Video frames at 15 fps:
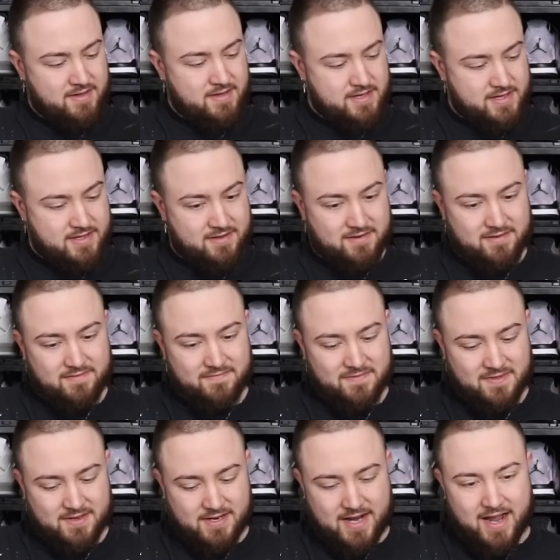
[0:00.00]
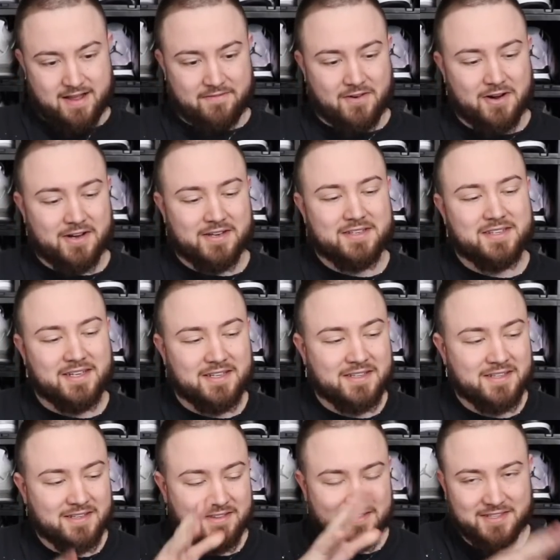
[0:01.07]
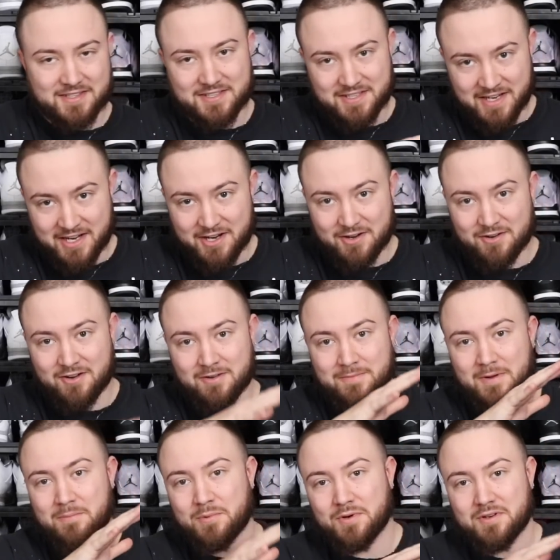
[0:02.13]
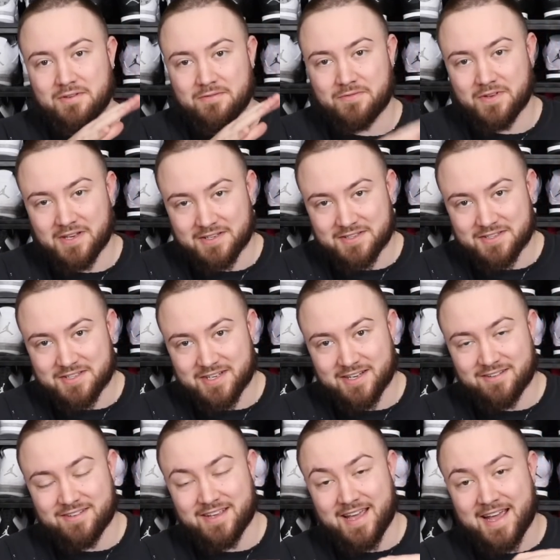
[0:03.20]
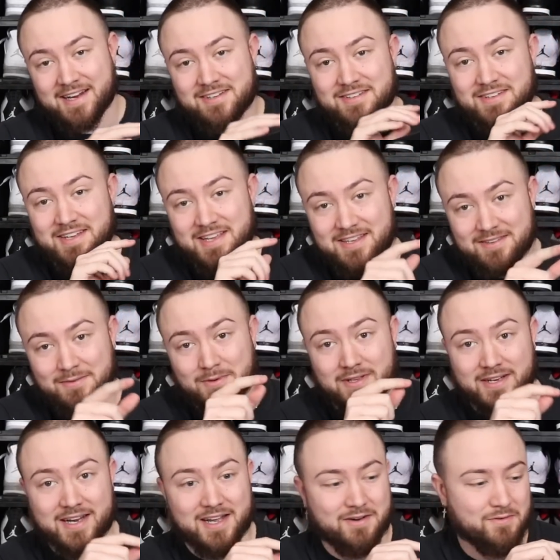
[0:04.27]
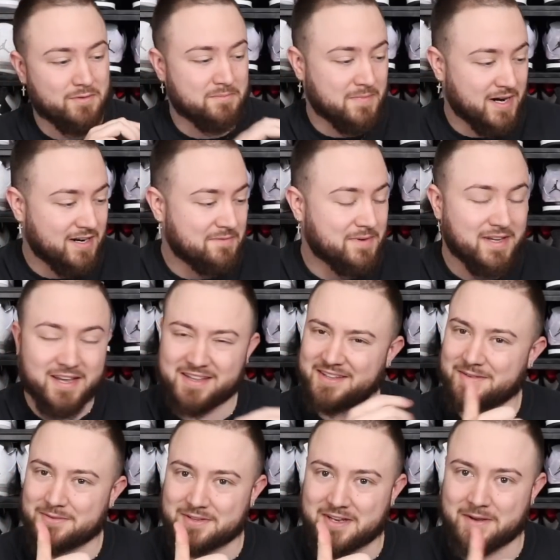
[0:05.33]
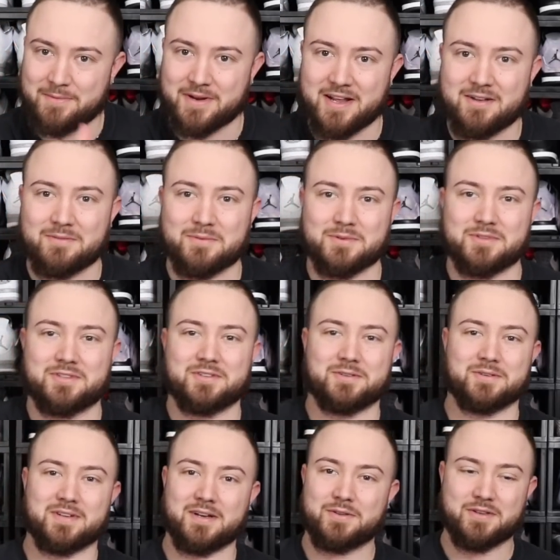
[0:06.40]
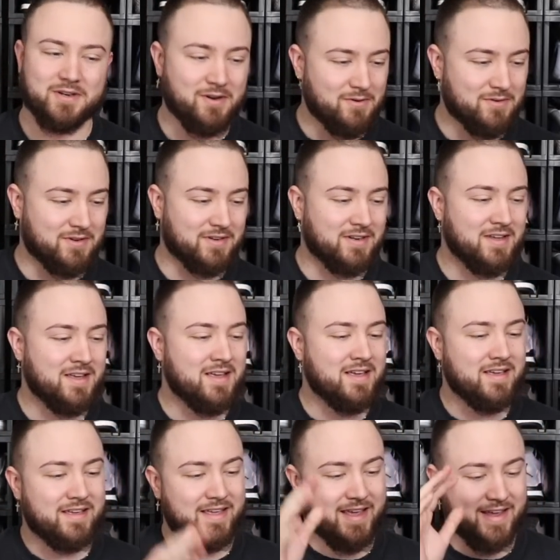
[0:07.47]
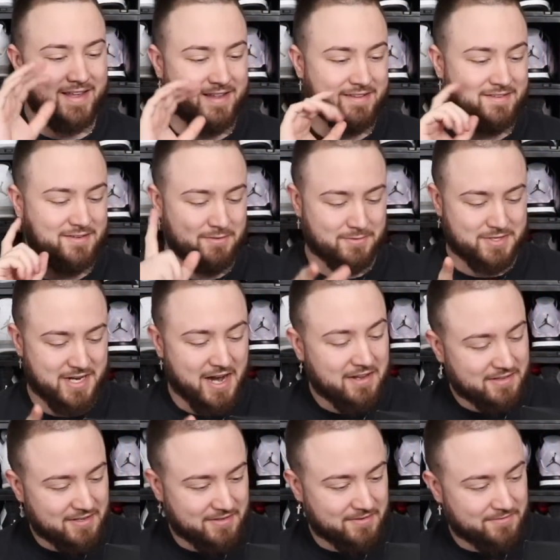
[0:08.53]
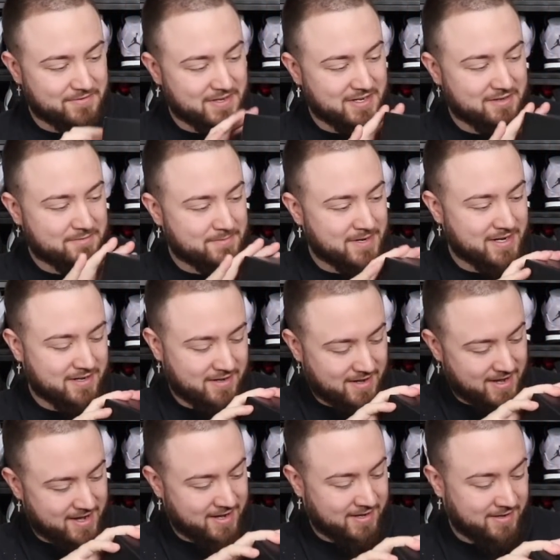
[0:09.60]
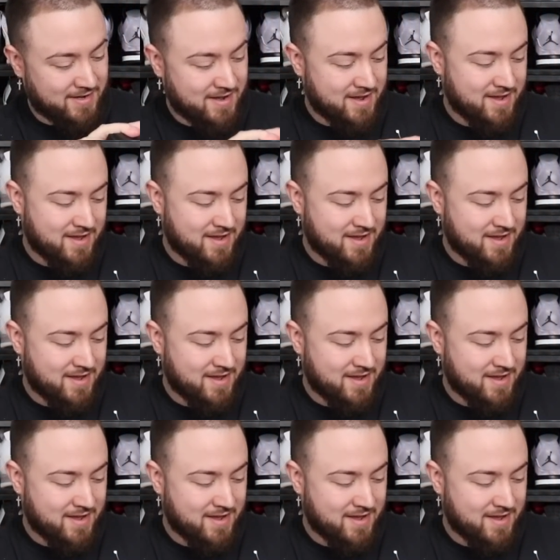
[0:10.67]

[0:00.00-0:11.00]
And I've already seen this sneaker on my boy DaVinci's channel. Actually, he's the one that kind of reminded me, hey, this one's coming out real soon. And I was like, hold on. And so shout out to DaVinci, man. And